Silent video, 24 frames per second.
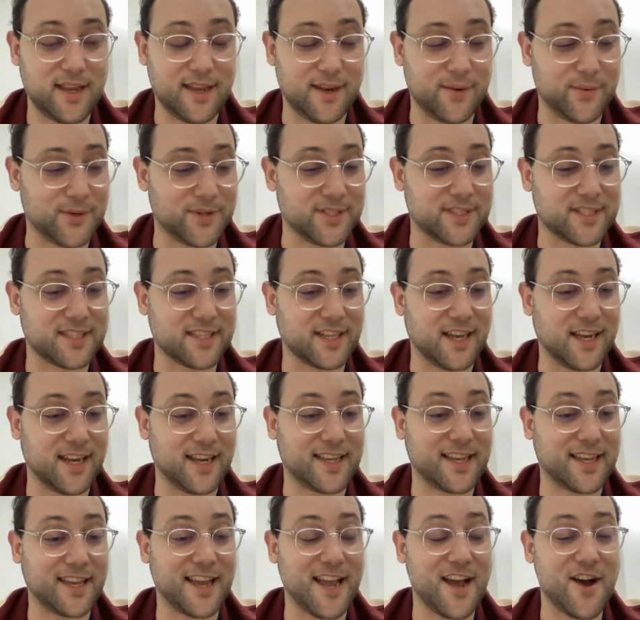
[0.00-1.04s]
It was
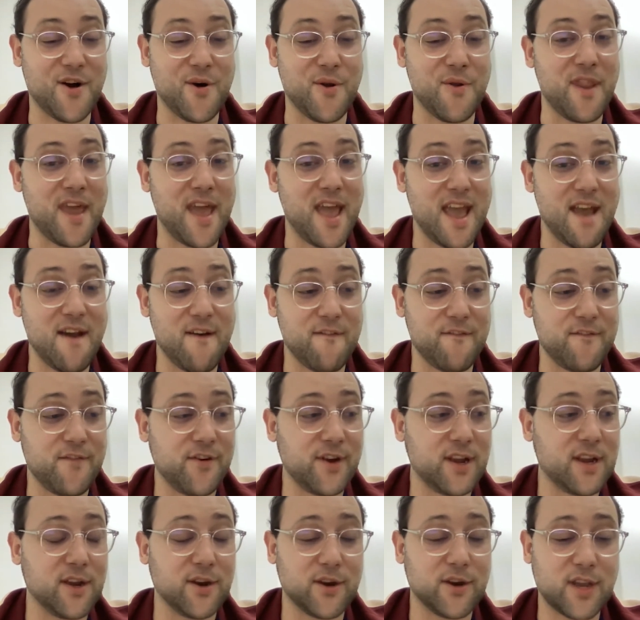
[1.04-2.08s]
like on
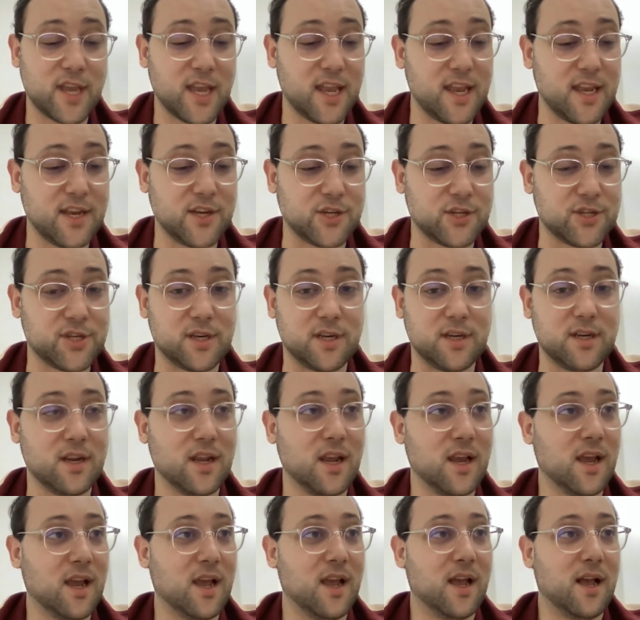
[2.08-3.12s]
every
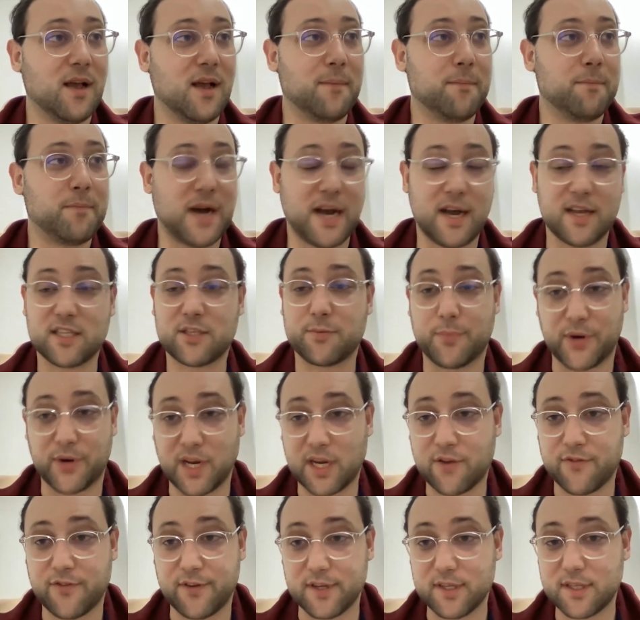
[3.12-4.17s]
occasion, past
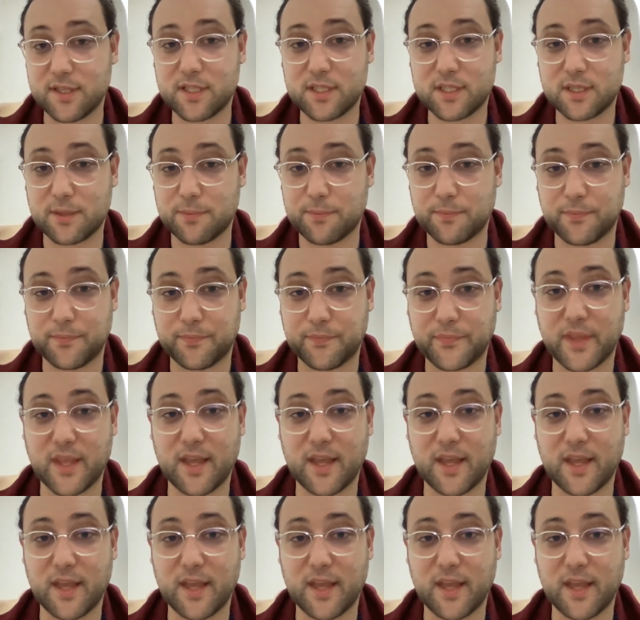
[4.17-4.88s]
breakfast